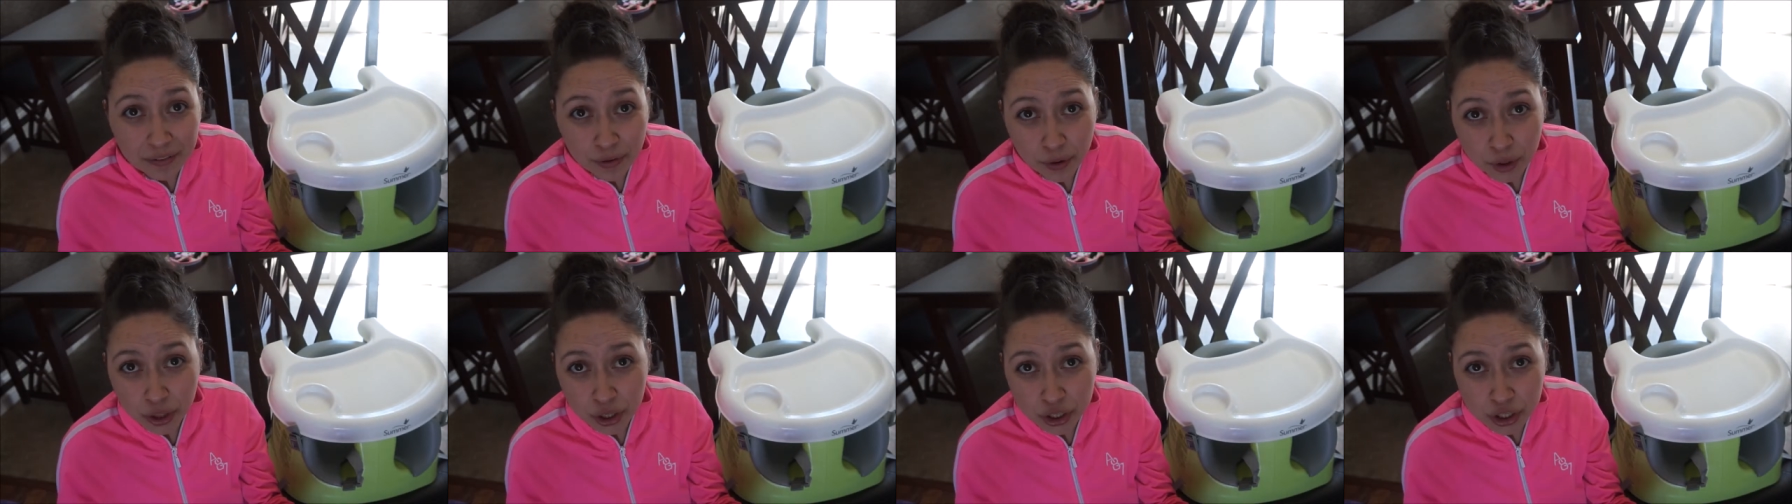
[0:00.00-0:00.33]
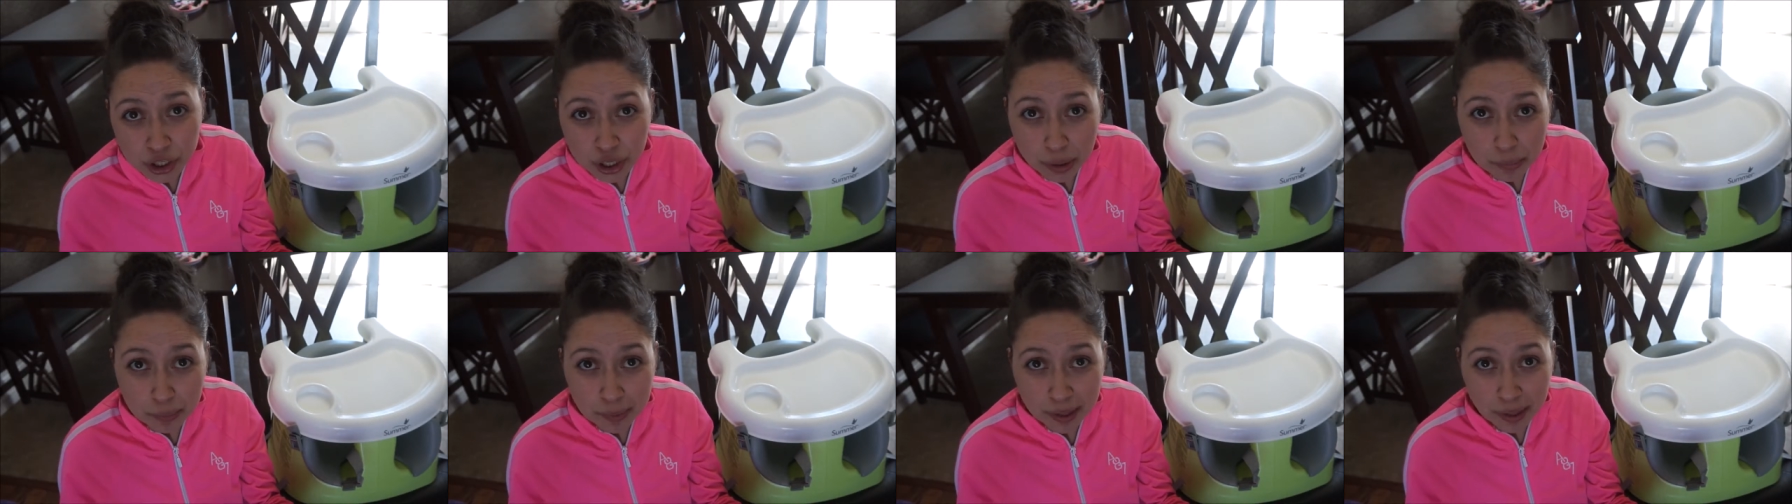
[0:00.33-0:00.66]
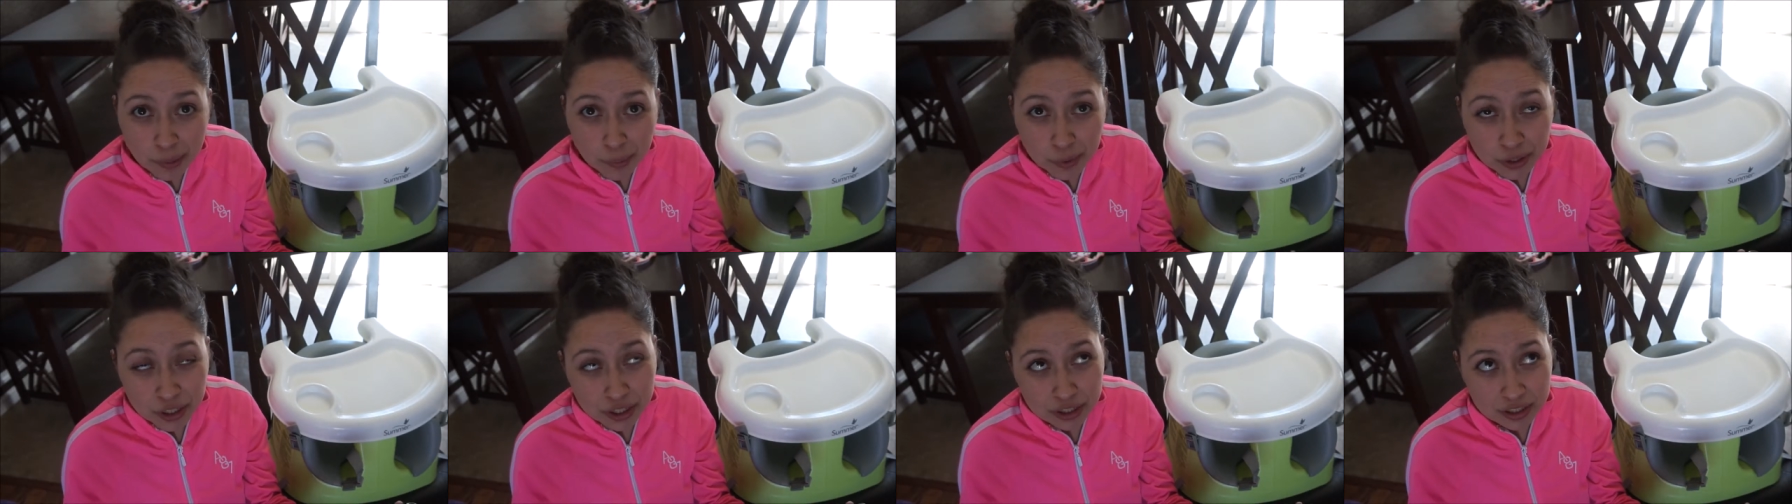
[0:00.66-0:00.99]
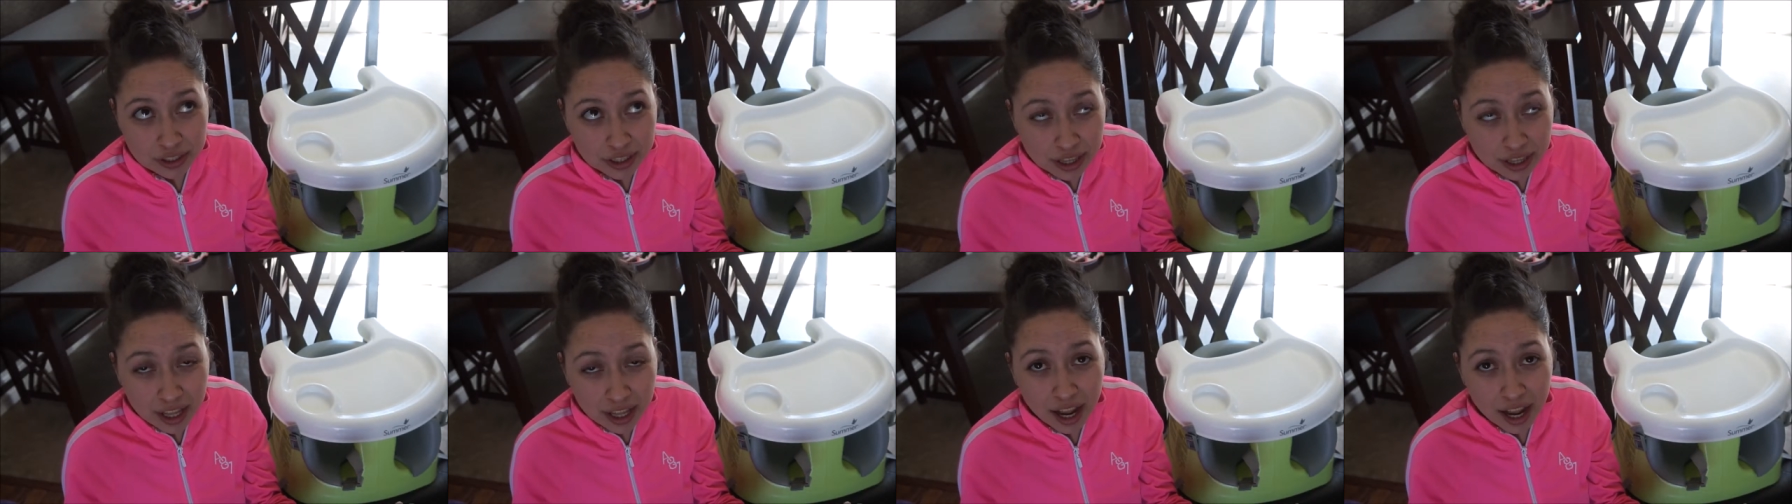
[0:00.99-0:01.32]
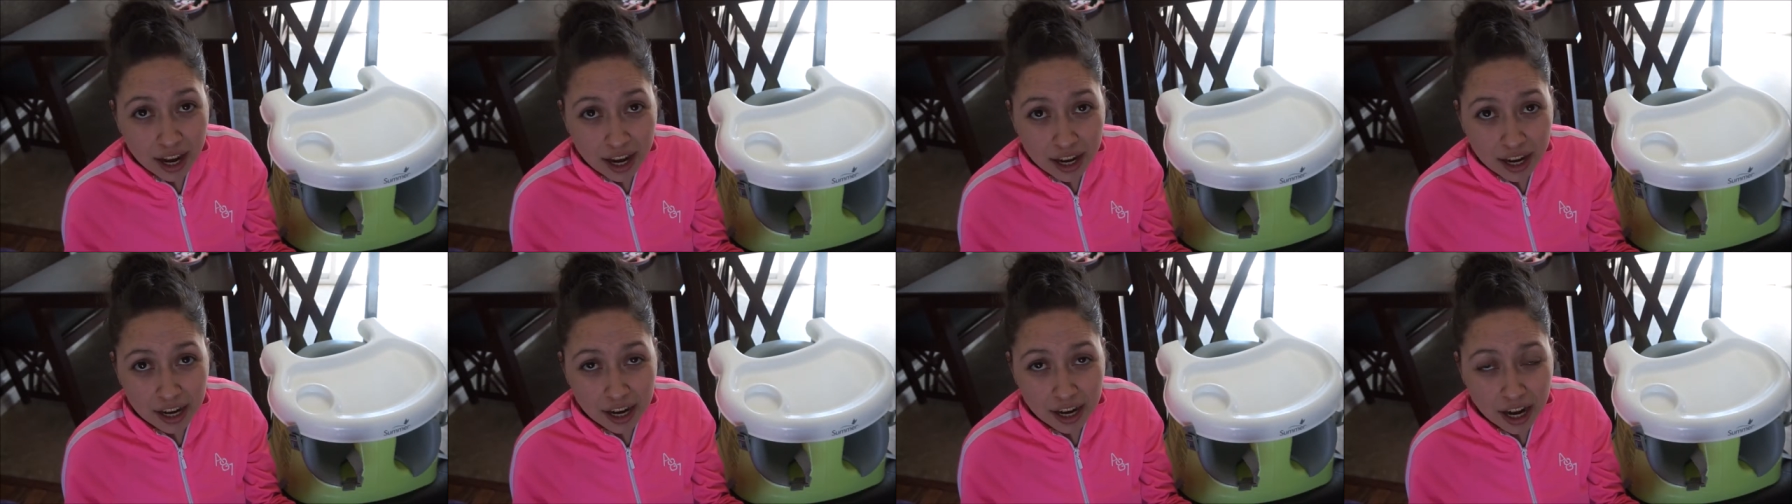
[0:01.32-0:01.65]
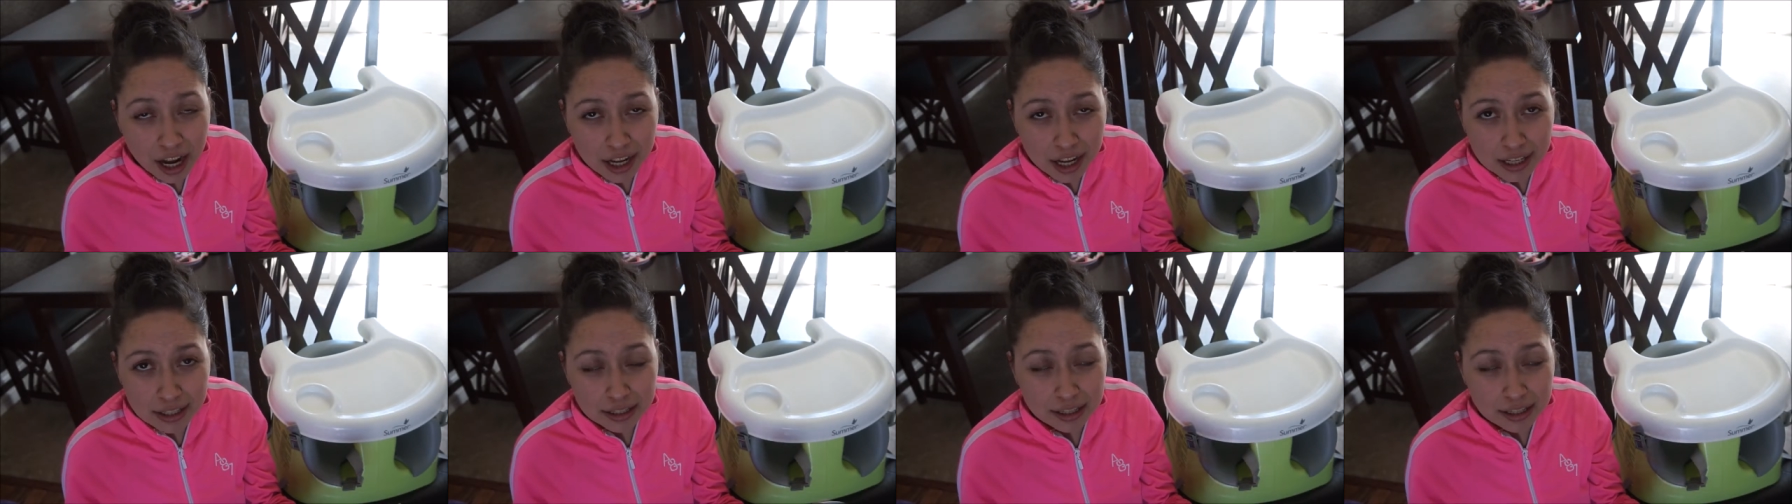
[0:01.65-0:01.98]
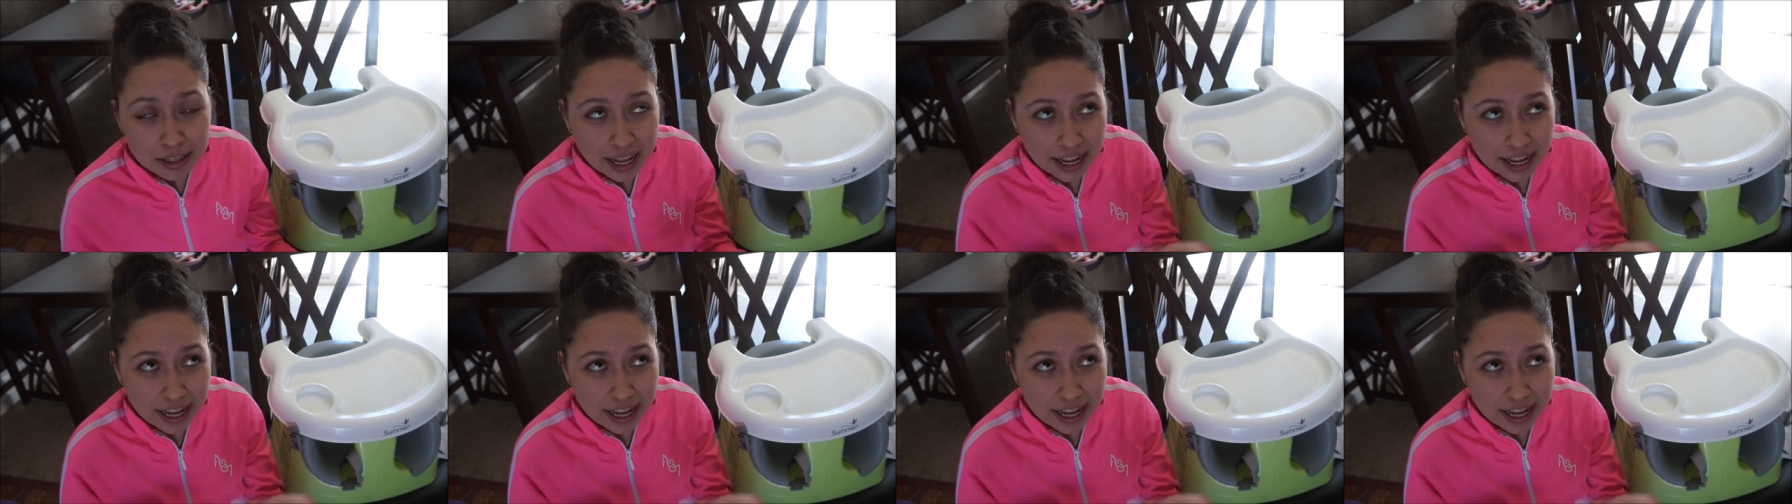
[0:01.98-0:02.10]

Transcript: for the shipping, which is not going to cost,